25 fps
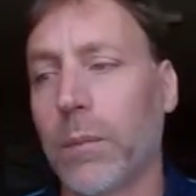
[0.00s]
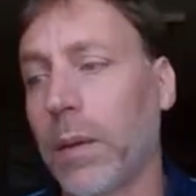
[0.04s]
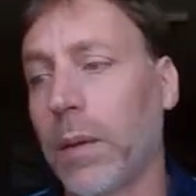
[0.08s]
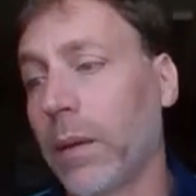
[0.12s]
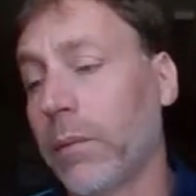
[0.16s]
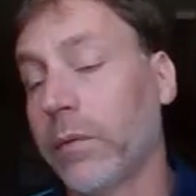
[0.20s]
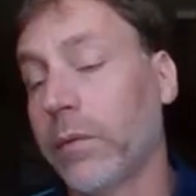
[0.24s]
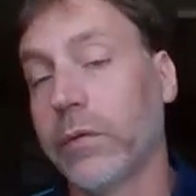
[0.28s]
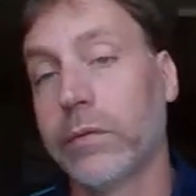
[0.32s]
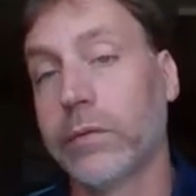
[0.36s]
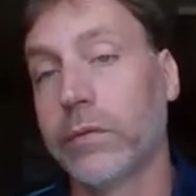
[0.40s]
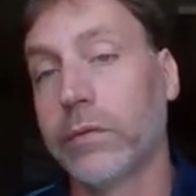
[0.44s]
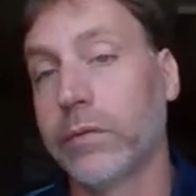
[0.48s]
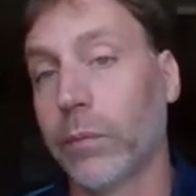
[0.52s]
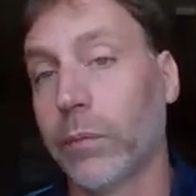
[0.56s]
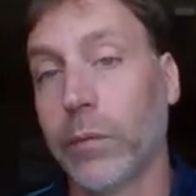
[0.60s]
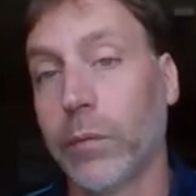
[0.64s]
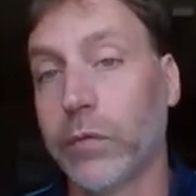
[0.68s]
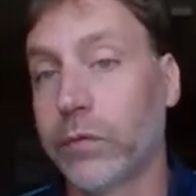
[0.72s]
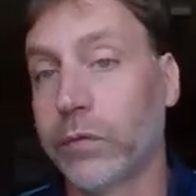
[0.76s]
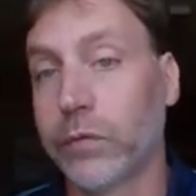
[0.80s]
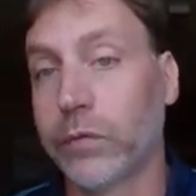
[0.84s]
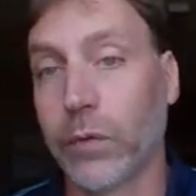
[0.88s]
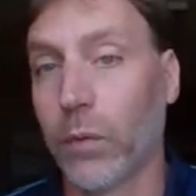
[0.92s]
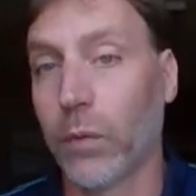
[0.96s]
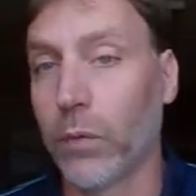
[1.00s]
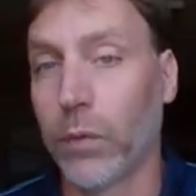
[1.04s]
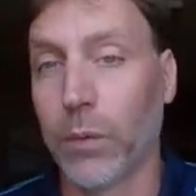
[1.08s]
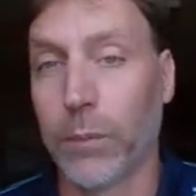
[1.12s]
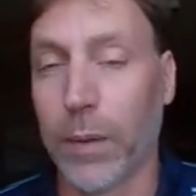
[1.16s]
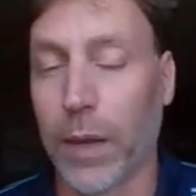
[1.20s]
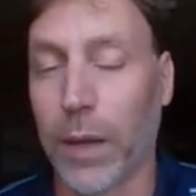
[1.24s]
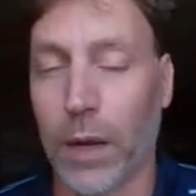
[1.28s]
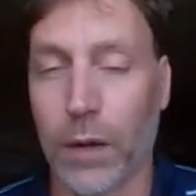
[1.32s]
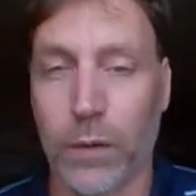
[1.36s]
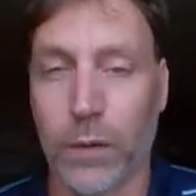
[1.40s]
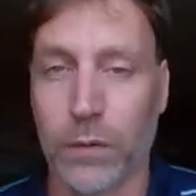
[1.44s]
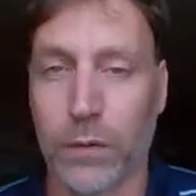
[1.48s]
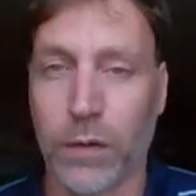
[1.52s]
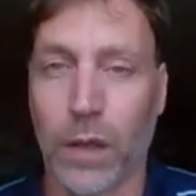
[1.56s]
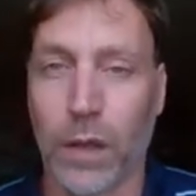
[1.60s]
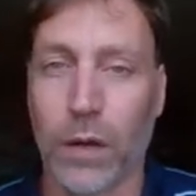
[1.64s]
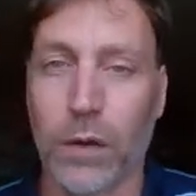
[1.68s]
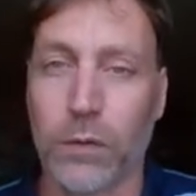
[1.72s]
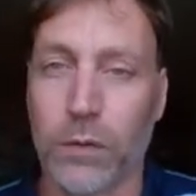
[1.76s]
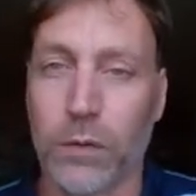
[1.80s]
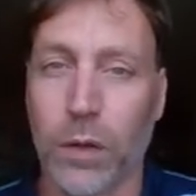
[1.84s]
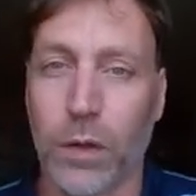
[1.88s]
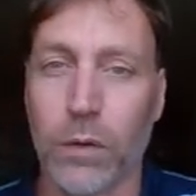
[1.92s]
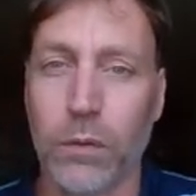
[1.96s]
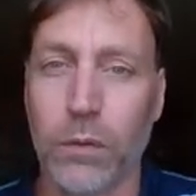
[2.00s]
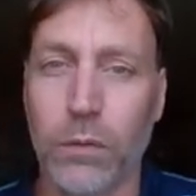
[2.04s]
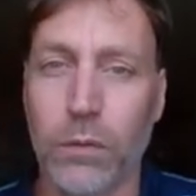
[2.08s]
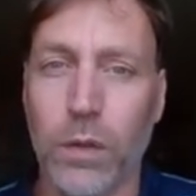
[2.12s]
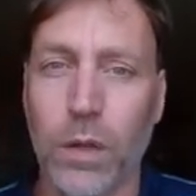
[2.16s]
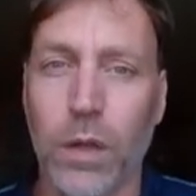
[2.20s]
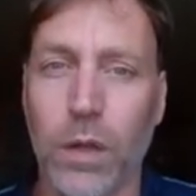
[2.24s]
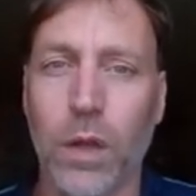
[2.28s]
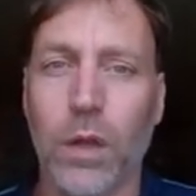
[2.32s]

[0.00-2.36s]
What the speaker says: Maybe someone stole the batteries. I don't know.